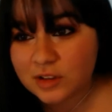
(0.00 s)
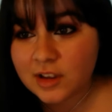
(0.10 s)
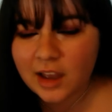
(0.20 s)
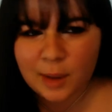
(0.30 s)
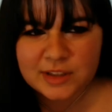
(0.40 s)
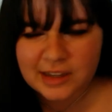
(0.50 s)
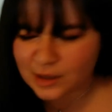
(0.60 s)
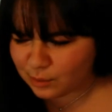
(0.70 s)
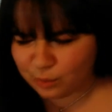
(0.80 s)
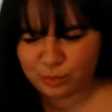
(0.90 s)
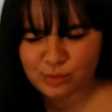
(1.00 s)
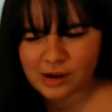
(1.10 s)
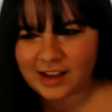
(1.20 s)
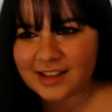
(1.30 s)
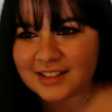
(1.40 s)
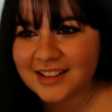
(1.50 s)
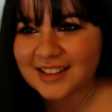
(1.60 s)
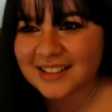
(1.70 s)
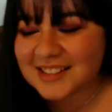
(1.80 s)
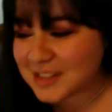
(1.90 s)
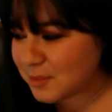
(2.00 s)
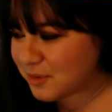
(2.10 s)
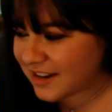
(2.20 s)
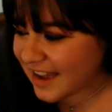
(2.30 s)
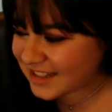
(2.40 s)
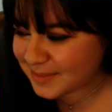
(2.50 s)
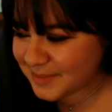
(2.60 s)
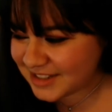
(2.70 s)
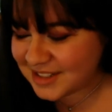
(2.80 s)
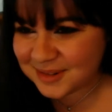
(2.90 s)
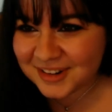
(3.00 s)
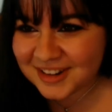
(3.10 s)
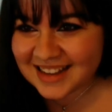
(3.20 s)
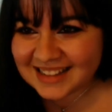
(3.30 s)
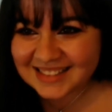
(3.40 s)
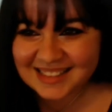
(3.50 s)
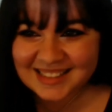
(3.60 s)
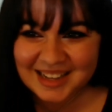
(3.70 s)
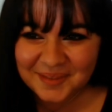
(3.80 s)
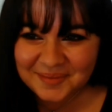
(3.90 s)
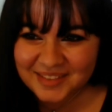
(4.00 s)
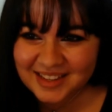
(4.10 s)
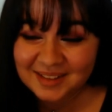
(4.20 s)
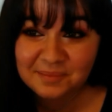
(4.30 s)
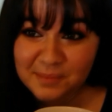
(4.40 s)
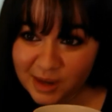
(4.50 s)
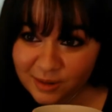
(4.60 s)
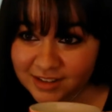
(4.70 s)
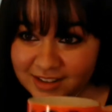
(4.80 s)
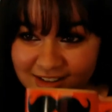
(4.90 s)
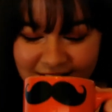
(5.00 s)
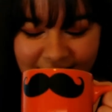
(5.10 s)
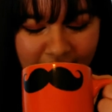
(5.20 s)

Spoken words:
I was like, what? Someone asked me to react to something American?